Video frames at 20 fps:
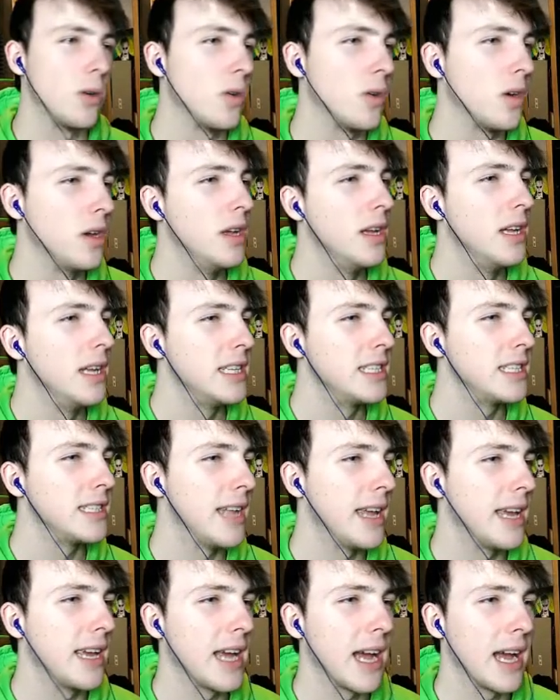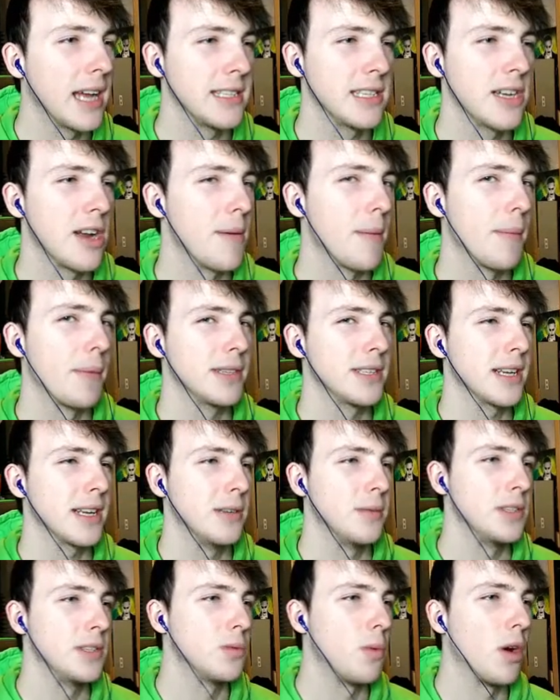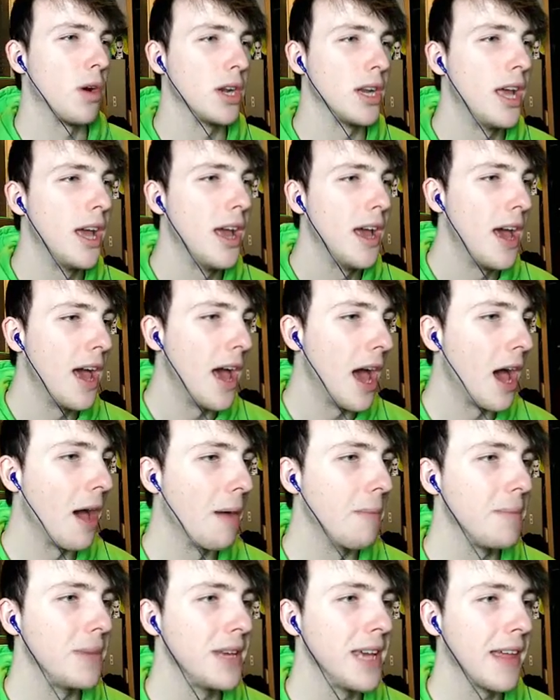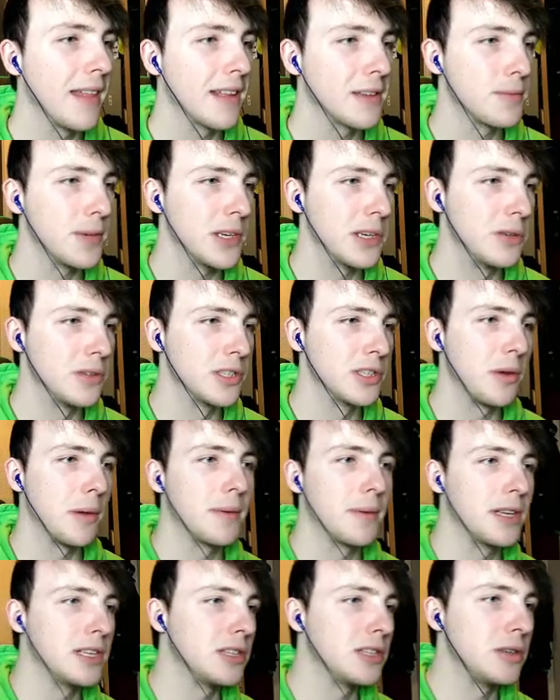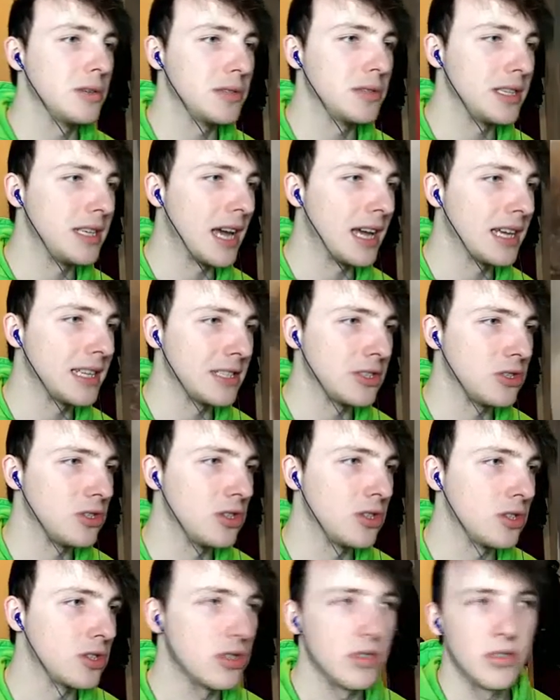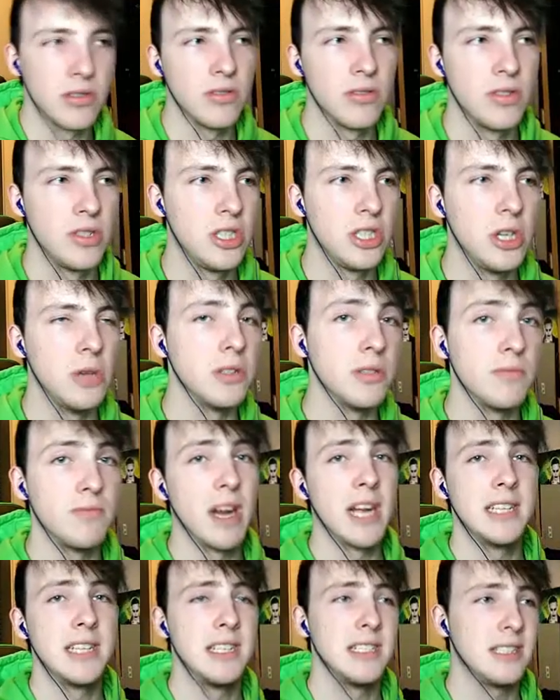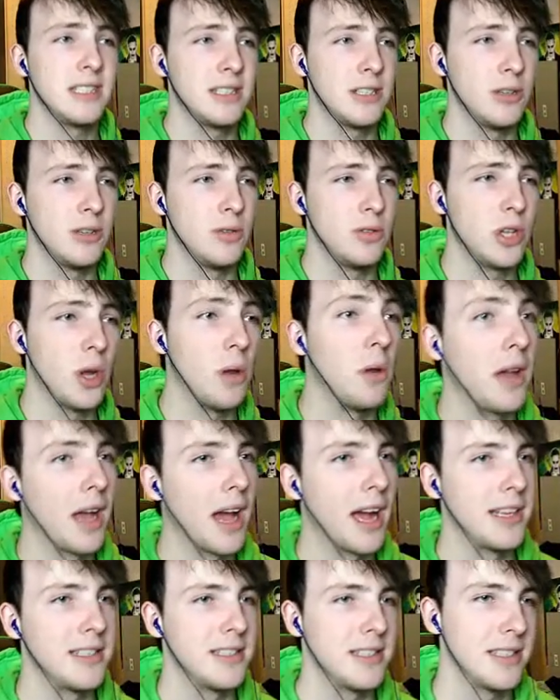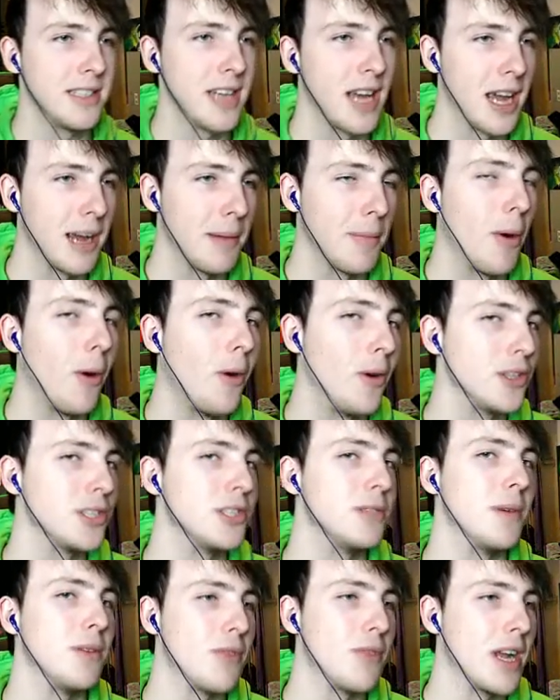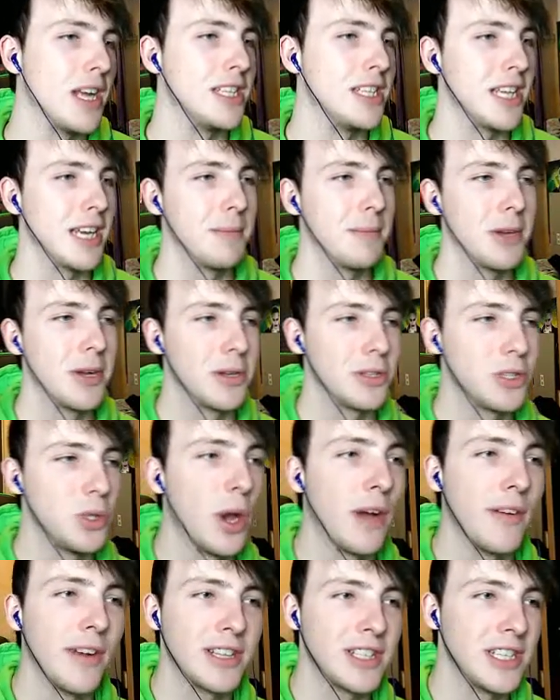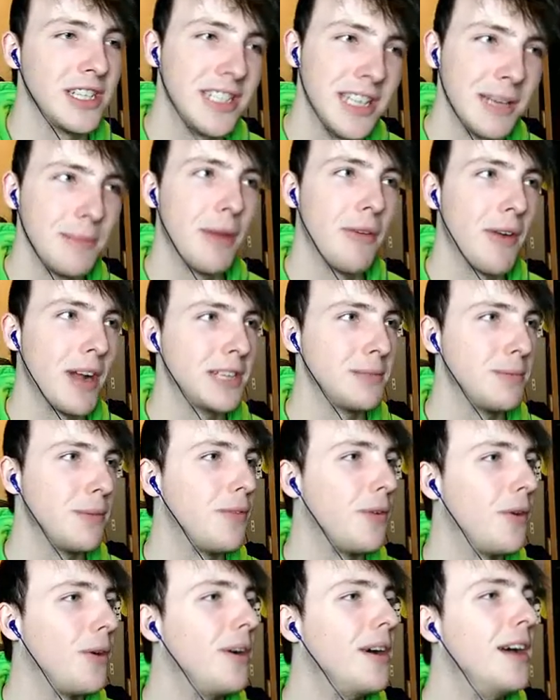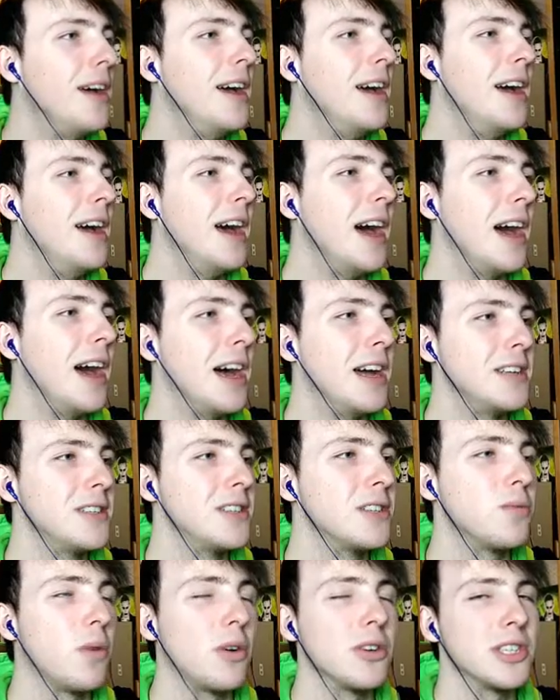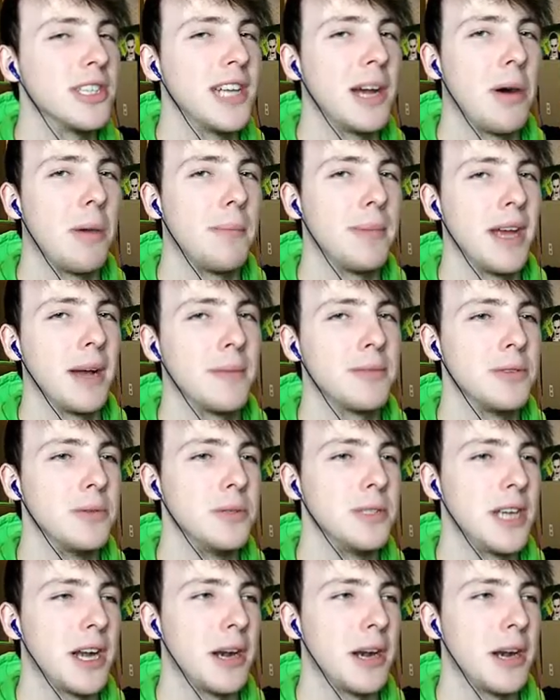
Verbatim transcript: or snake eyes, I can't remember exactly which one. Uh, but yeah, that's pretty cool. So what I'm going to do today is literally just do some races to show you guys that I am awesome at racing, because you haven't actually seen me race before. Uh, just watch now, I'll be absolutely